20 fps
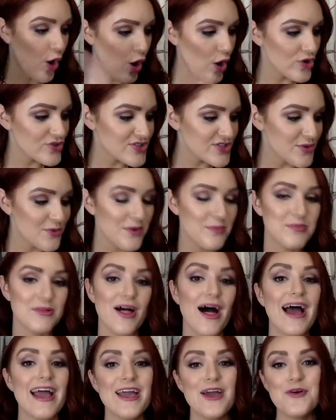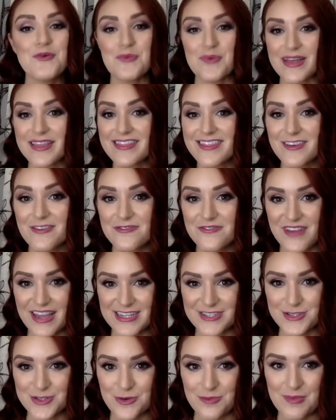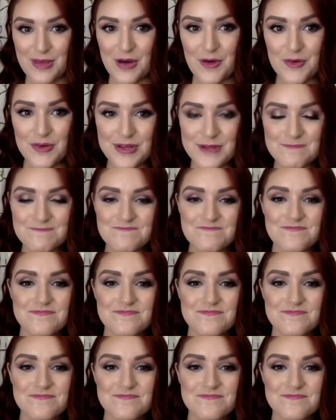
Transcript: also apply it with the facial milk